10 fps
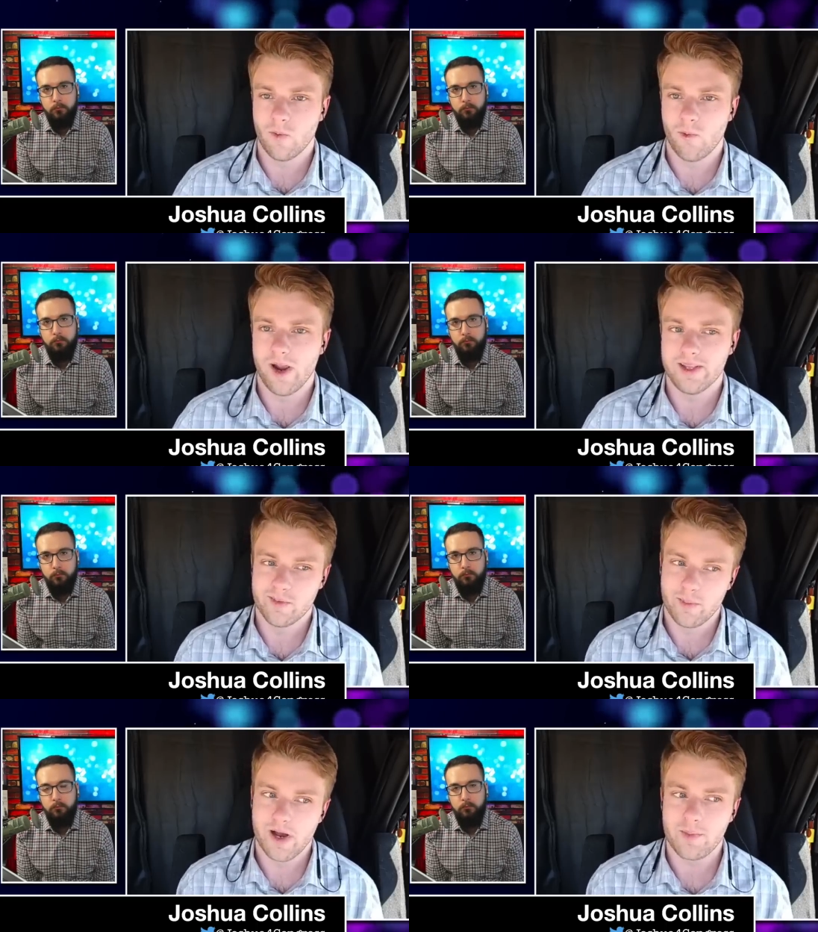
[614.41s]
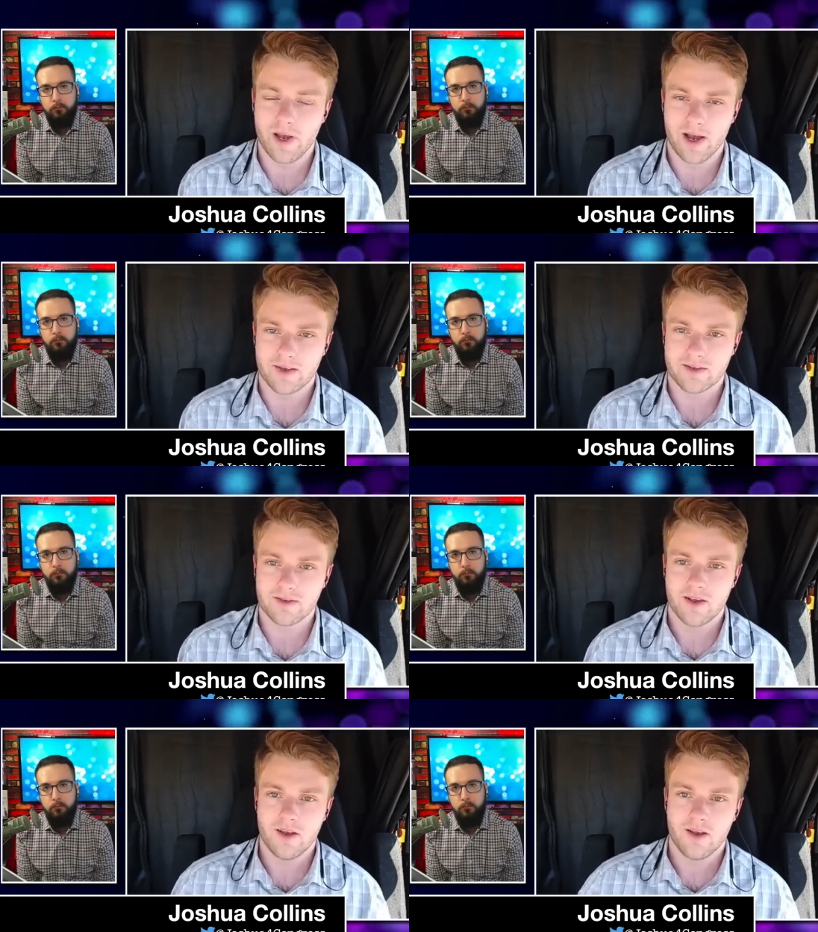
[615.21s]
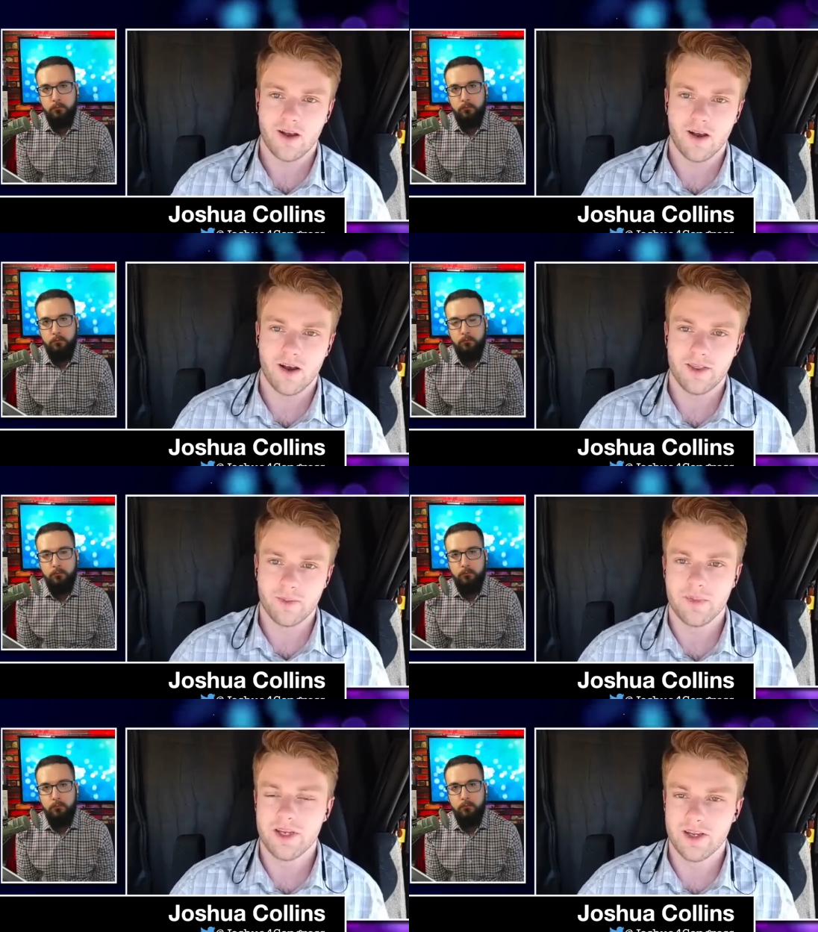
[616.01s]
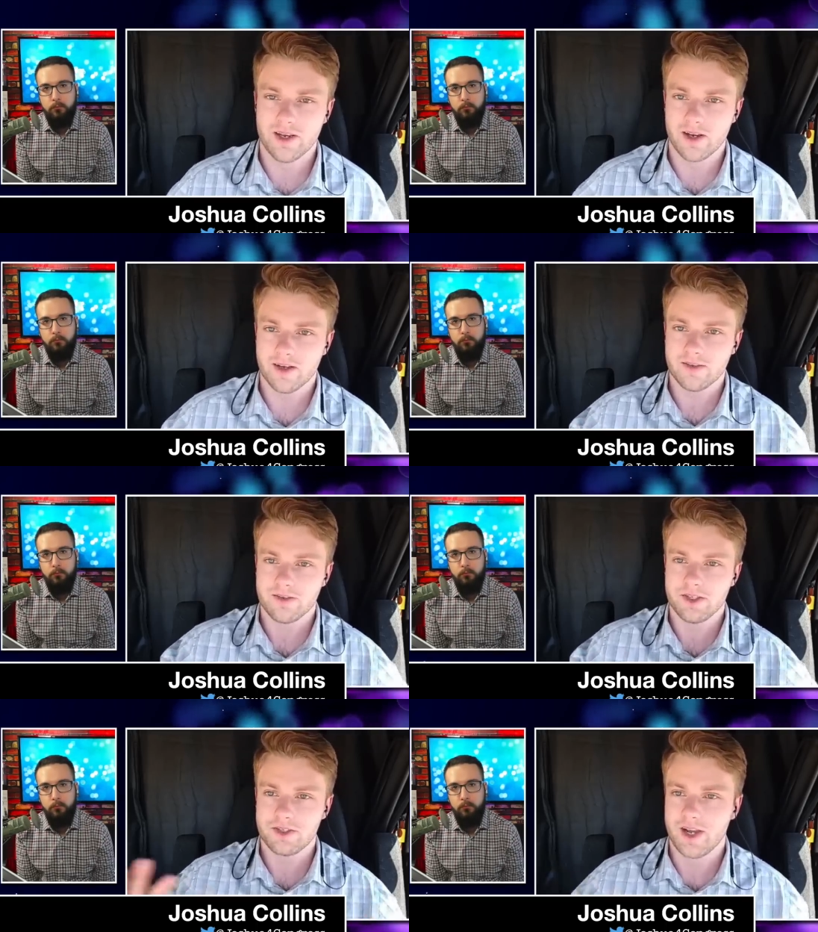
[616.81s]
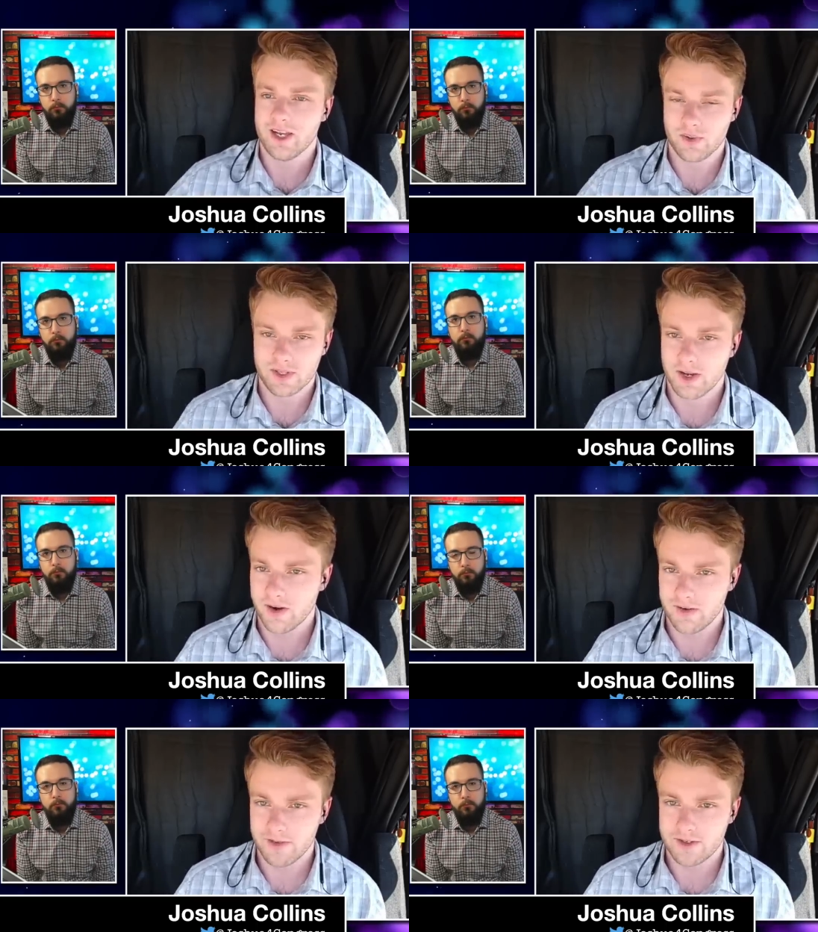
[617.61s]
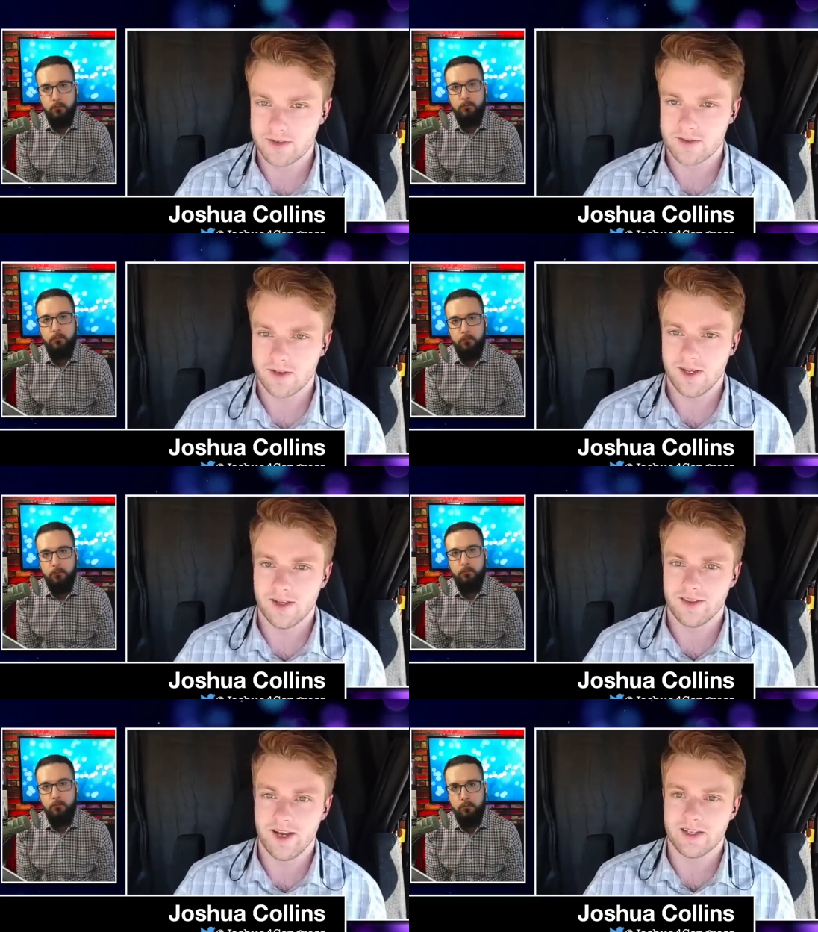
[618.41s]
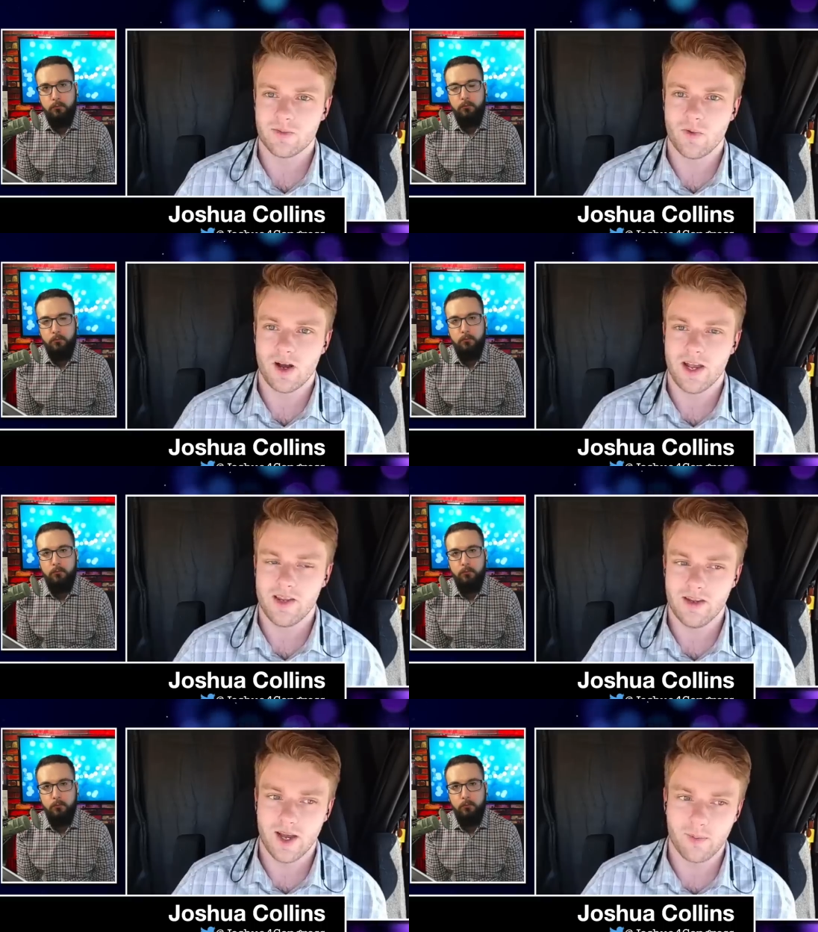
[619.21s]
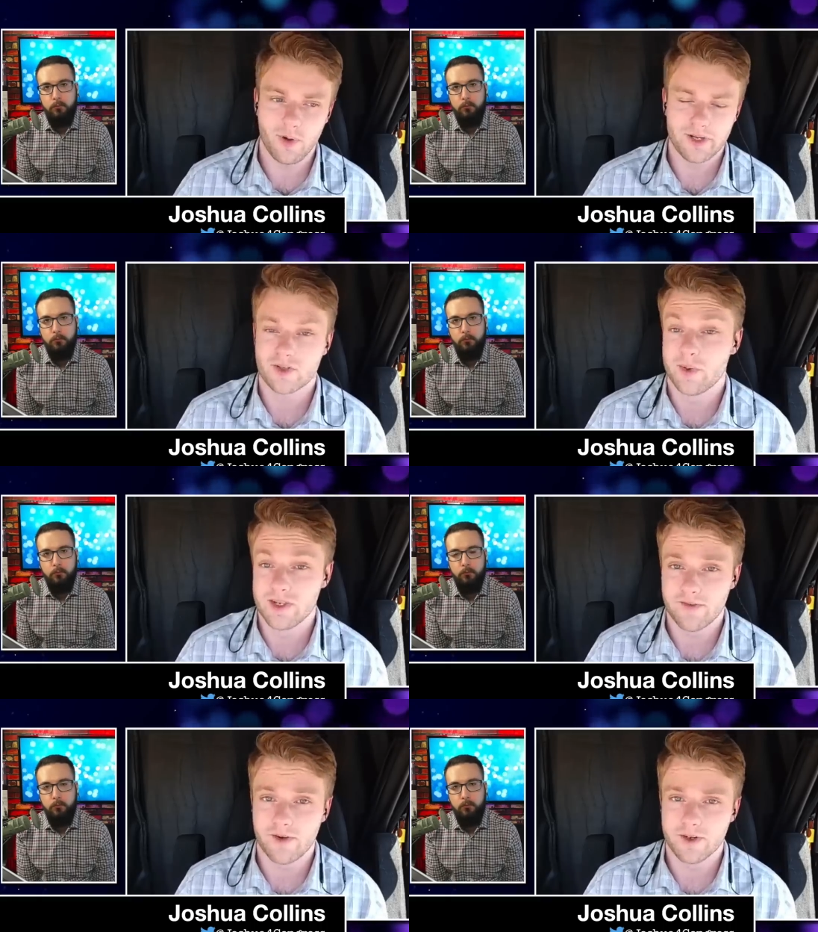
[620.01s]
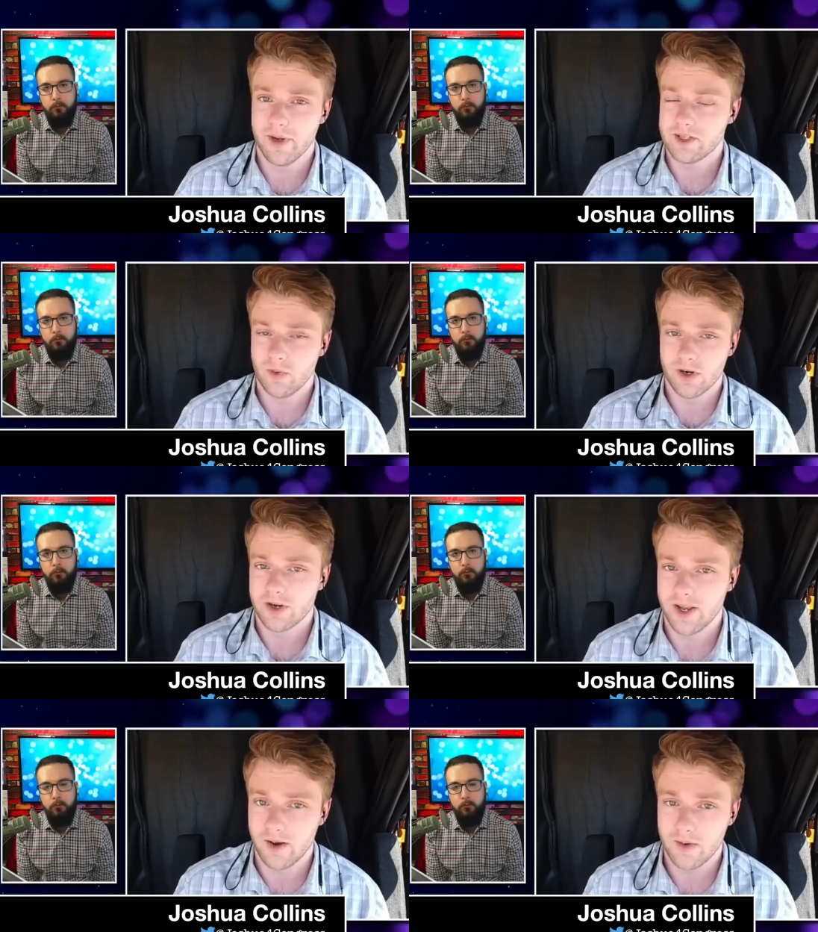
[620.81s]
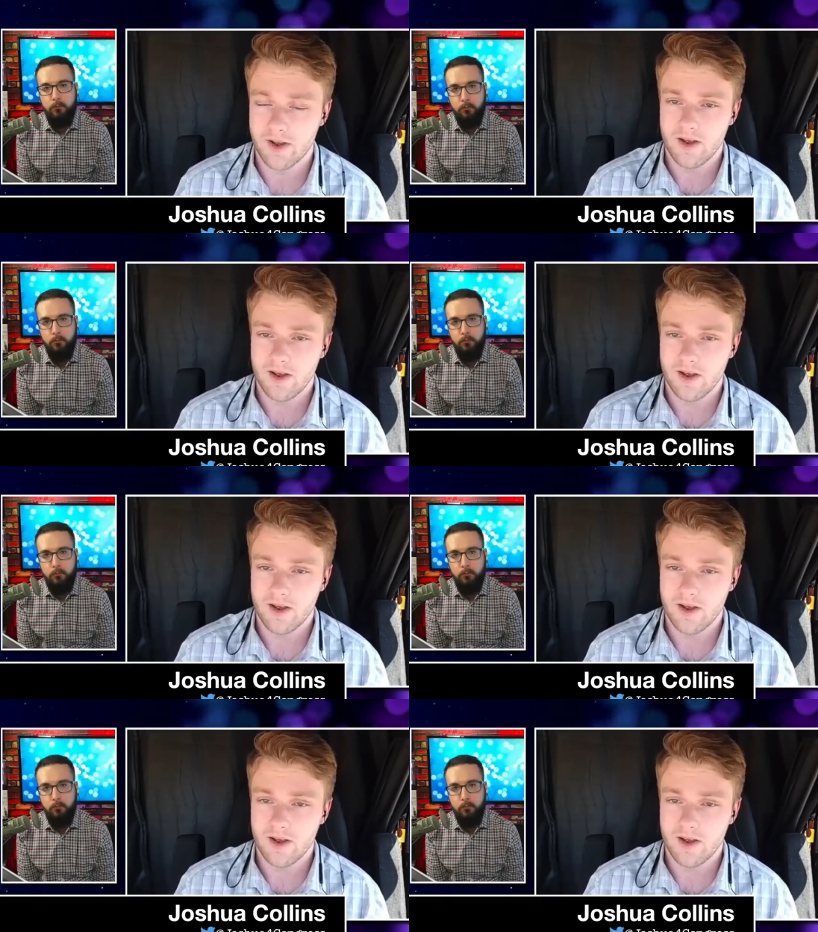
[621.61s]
Speaker 1: a way to bypass uh, the media deciding what the narrative is. And that's why I'm putting so much effort into my Twitter account.